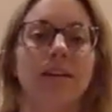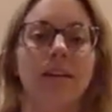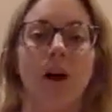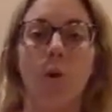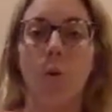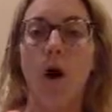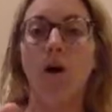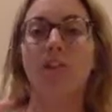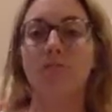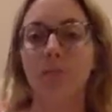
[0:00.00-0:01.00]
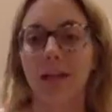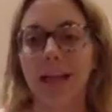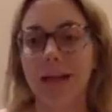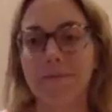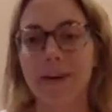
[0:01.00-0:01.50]
a wall of
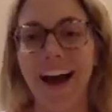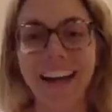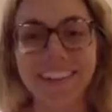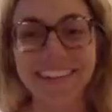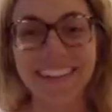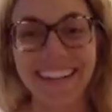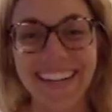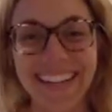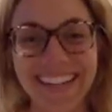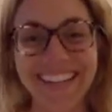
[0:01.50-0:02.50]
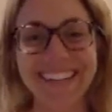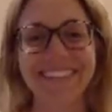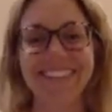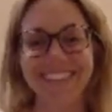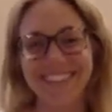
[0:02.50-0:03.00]
blame. Hi, Lauren.
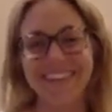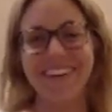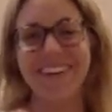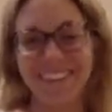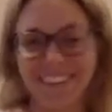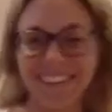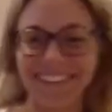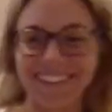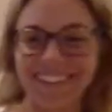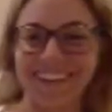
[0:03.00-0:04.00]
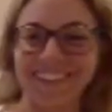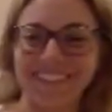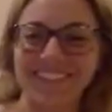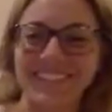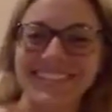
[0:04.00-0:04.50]
Lauren's coming
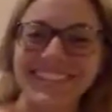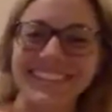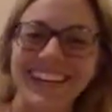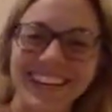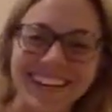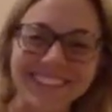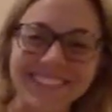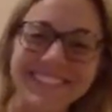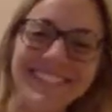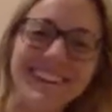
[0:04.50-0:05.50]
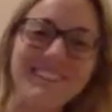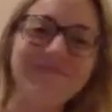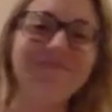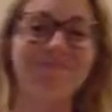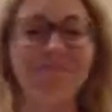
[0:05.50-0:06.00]
in from San Diego. So
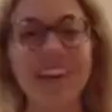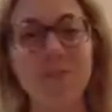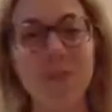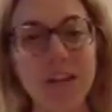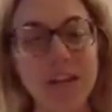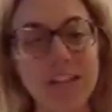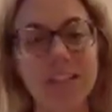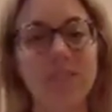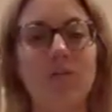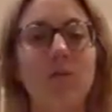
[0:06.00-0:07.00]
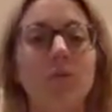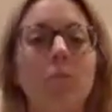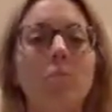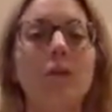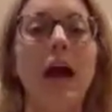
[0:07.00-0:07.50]
if we're
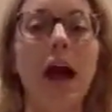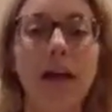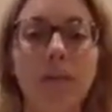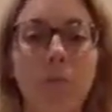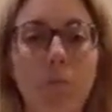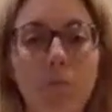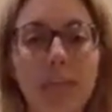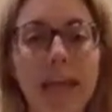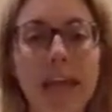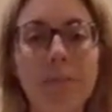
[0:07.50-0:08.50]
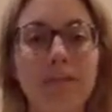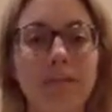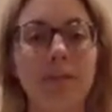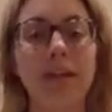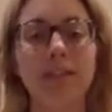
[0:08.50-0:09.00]
behind, the blame is
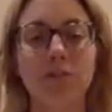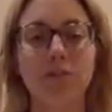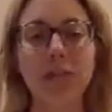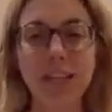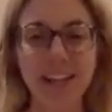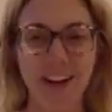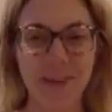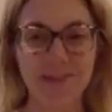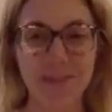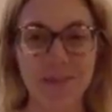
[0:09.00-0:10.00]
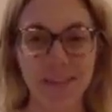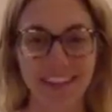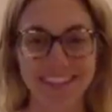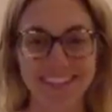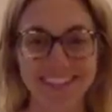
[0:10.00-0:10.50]
a really comfy
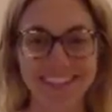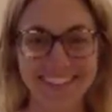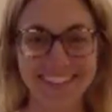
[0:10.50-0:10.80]
place,